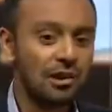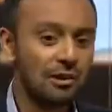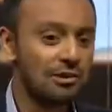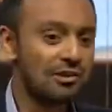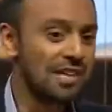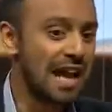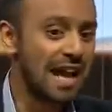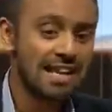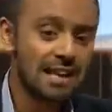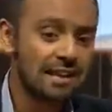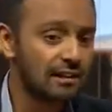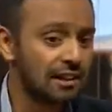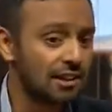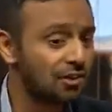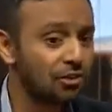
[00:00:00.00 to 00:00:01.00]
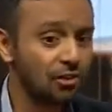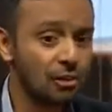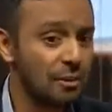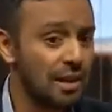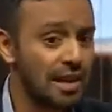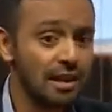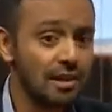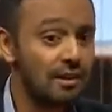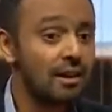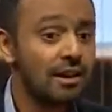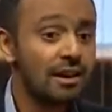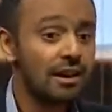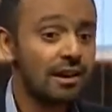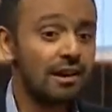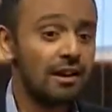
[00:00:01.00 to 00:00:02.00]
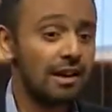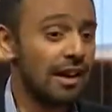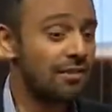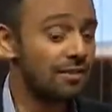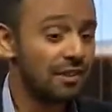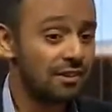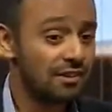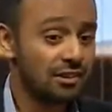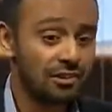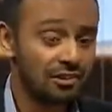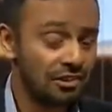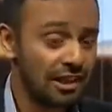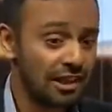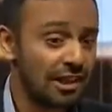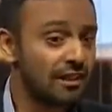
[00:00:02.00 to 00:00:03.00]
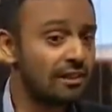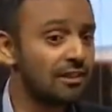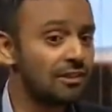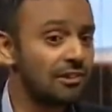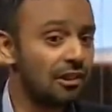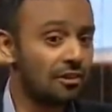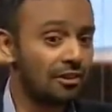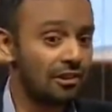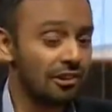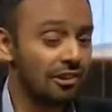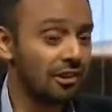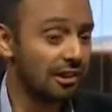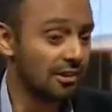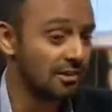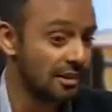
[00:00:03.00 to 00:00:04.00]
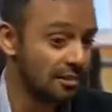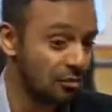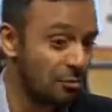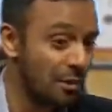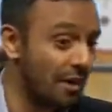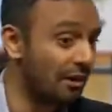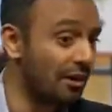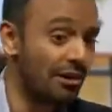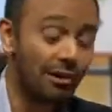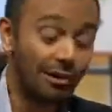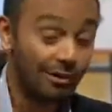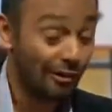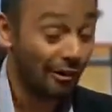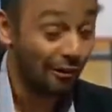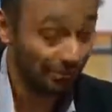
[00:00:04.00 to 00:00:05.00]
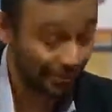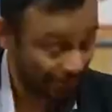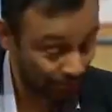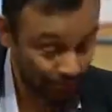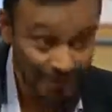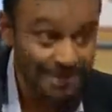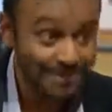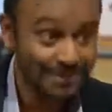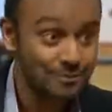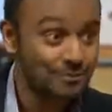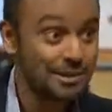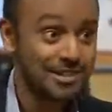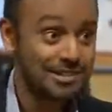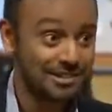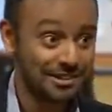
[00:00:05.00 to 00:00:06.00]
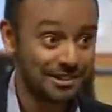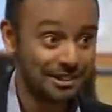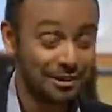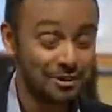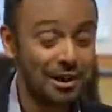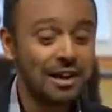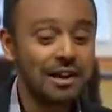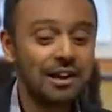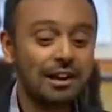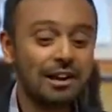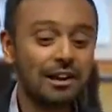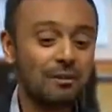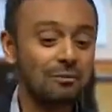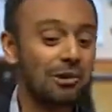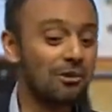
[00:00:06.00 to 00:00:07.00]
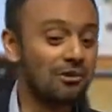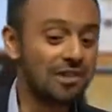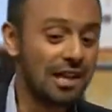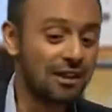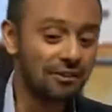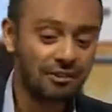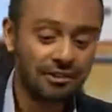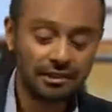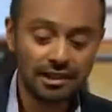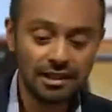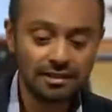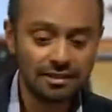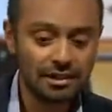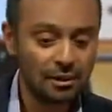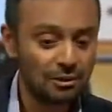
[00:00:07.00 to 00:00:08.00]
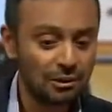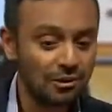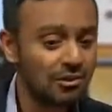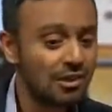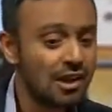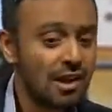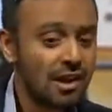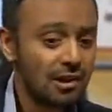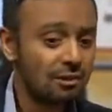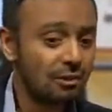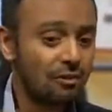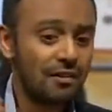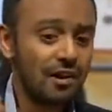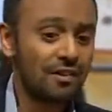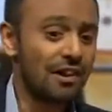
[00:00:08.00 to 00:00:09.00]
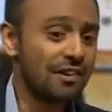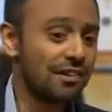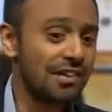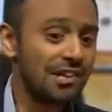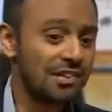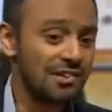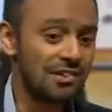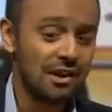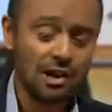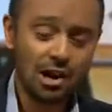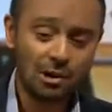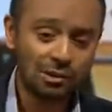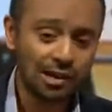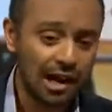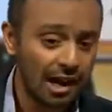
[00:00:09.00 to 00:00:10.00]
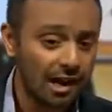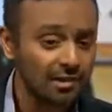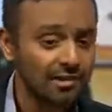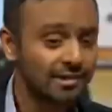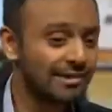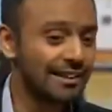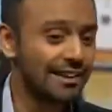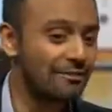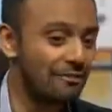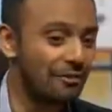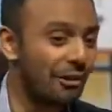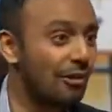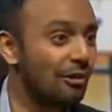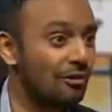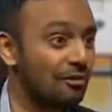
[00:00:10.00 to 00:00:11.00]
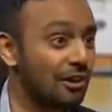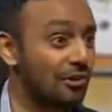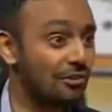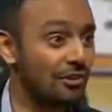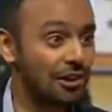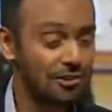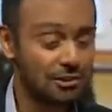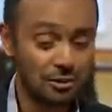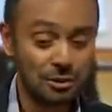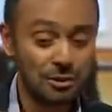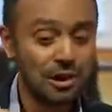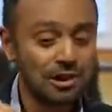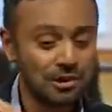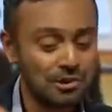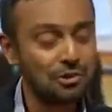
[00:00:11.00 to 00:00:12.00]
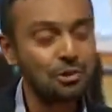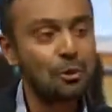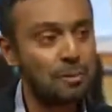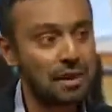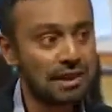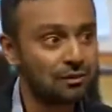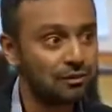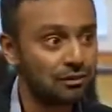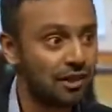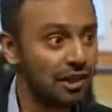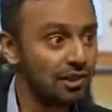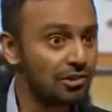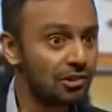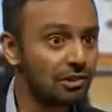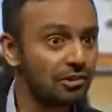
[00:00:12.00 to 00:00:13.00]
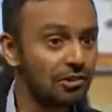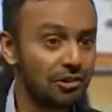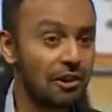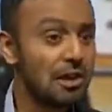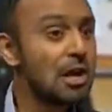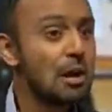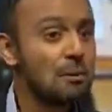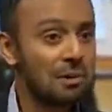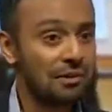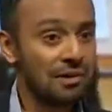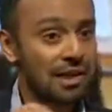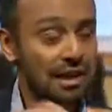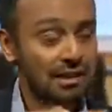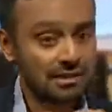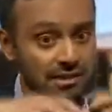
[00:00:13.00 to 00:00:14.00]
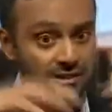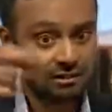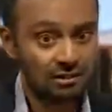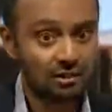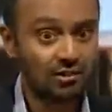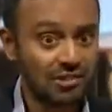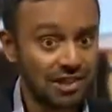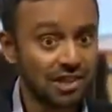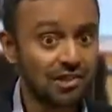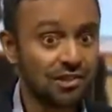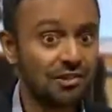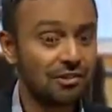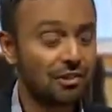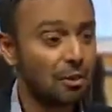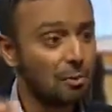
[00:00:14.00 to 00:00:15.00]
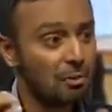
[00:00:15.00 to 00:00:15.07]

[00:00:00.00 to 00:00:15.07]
you go into any classroom here uh, in this this country in England or in the United States of America or, or Sweden, which has, you know, um, gone down in the league tables, you will find that teachers are wholeheartedly involved in trying to do the best for their children. But the external conditions, the